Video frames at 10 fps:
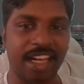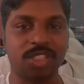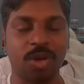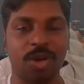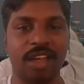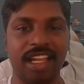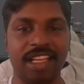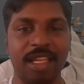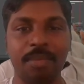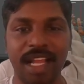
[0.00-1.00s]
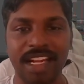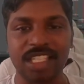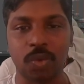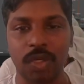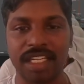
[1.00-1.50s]
so the blur is
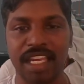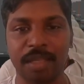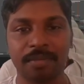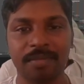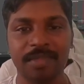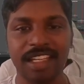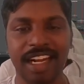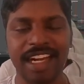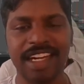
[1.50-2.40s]
working, right?